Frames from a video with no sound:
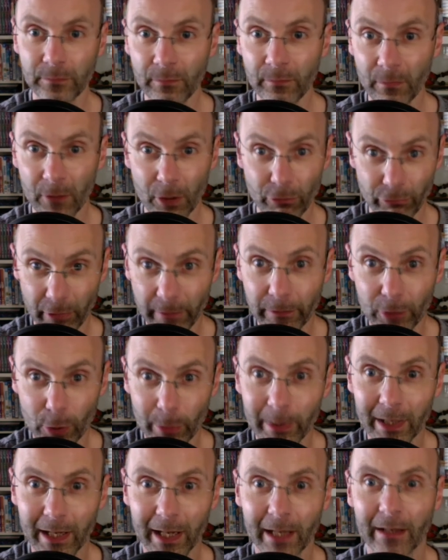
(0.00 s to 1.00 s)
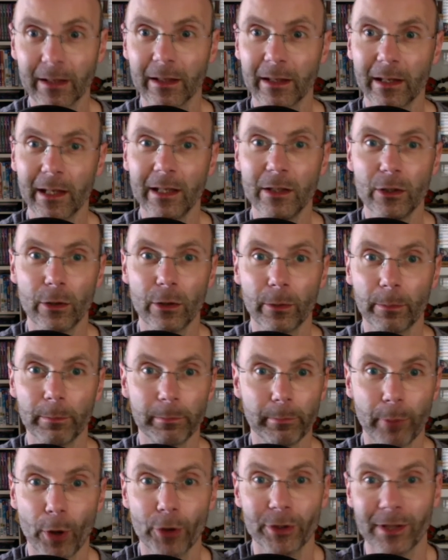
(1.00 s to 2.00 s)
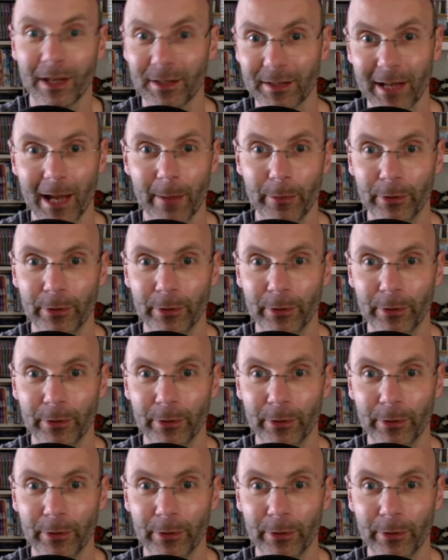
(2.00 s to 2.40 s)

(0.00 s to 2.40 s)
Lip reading: reviewing it in your podcast app,